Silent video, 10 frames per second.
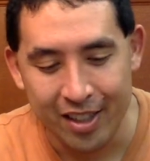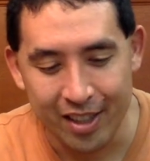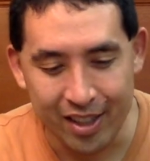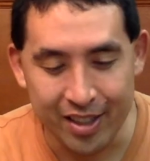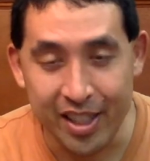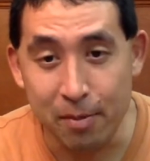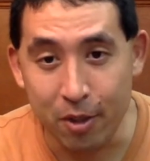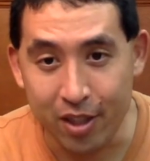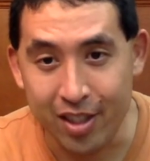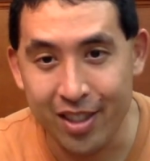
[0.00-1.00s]
uh,
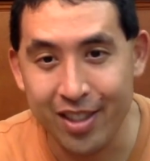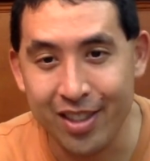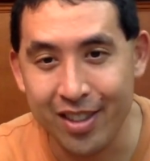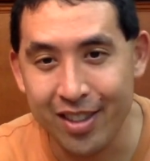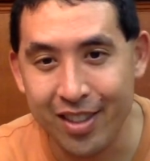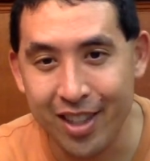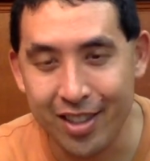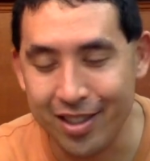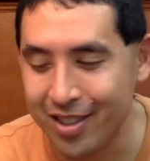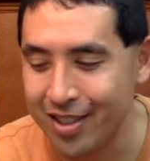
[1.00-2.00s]
teamwork.
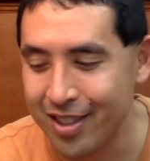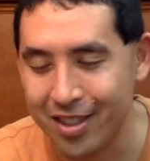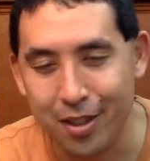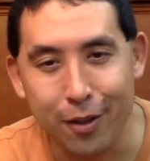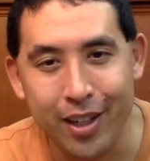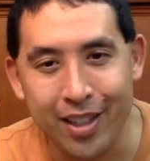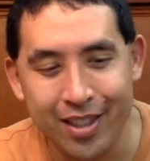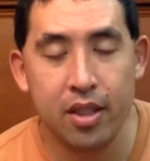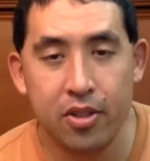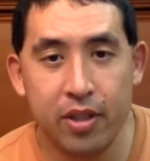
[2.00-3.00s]
Yes, that's great.
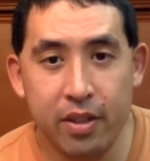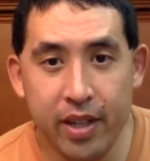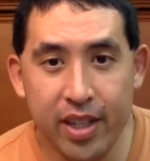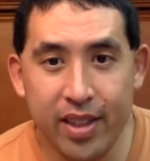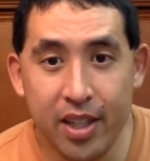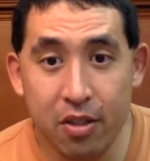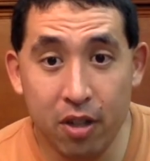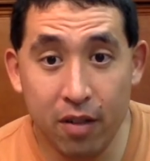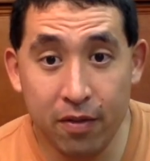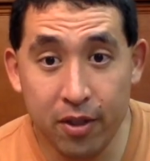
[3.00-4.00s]
So anyway, thank you
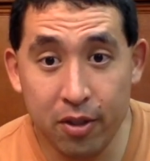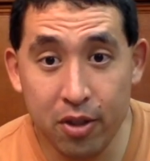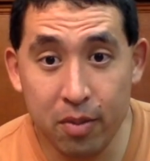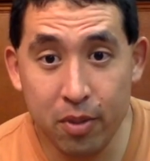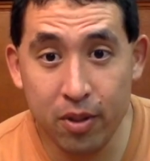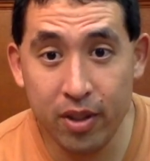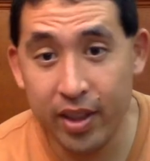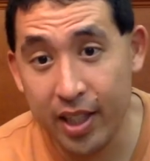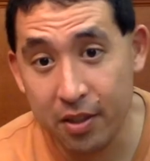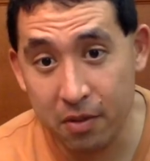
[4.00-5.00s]
all for your support.
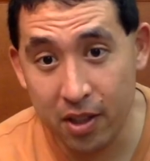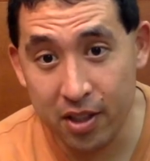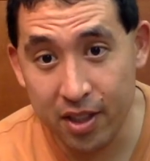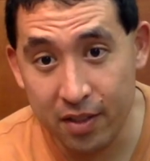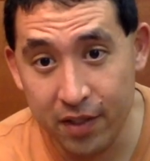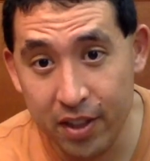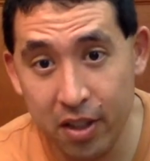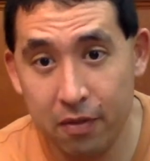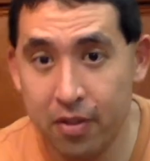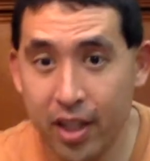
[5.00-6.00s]
Thanks for watching this
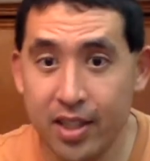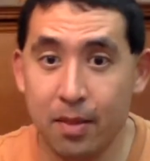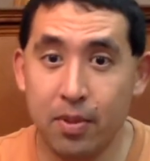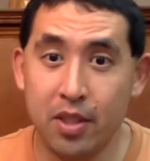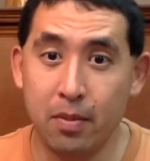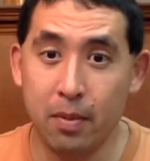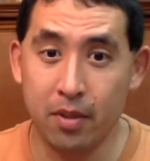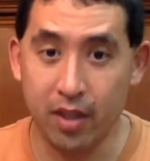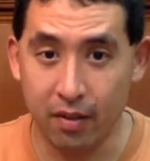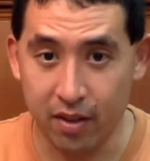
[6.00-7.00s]
video. If you liked it, please remember
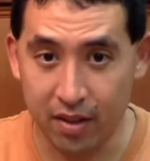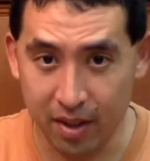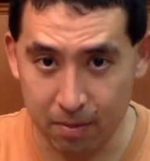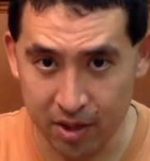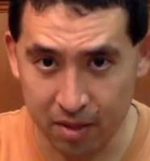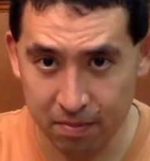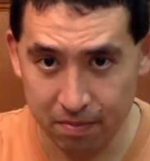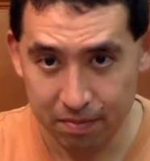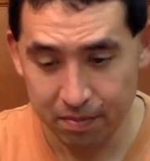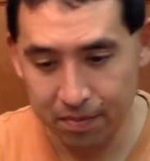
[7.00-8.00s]
to give it a thumbs up.
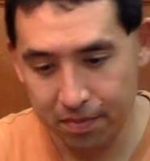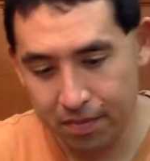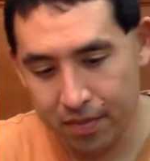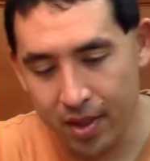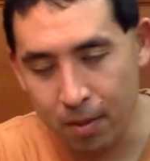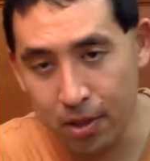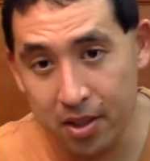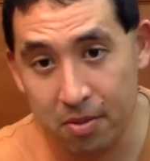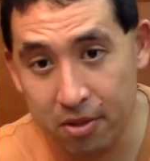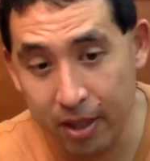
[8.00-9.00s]
Please
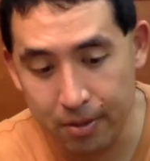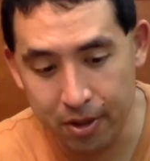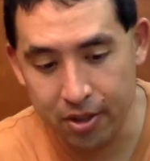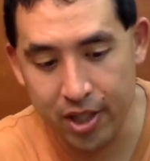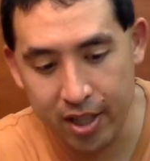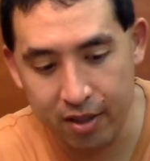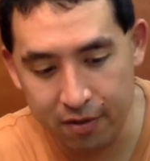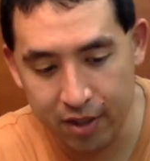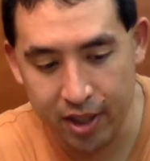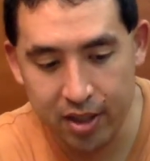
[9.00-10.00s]
subscribe to our channel
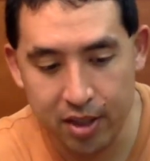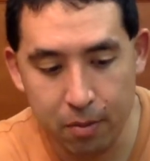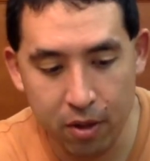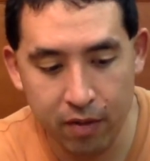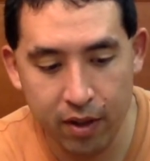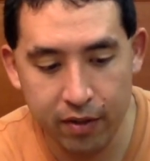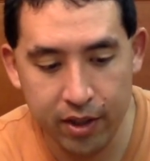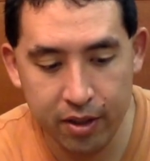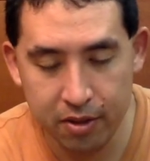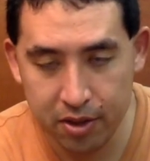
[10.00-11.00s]
if you'd like to see more of our
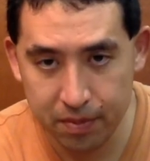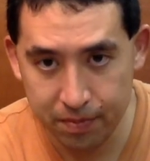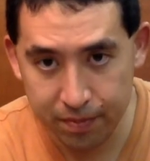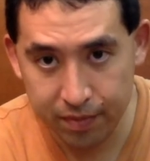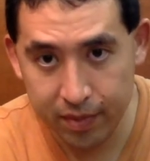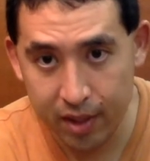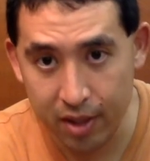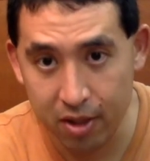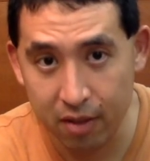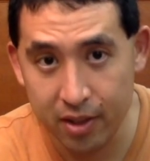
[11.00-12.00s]
videos.
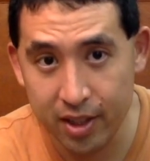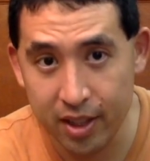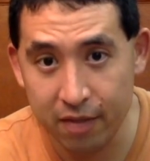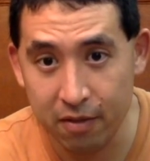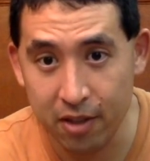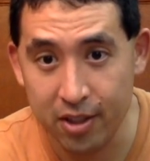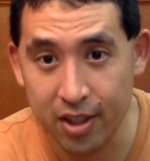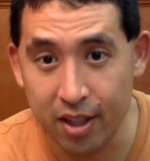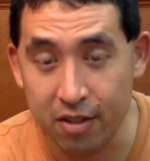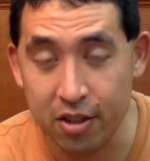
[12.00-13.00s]
As always, thank you for
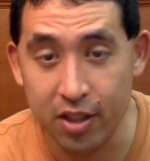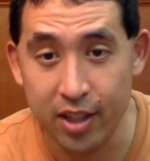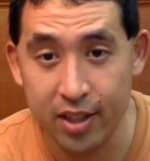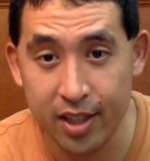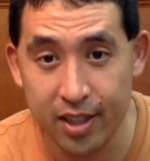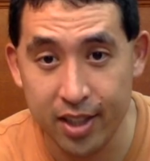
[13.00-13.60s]
watching. I'll see you guys next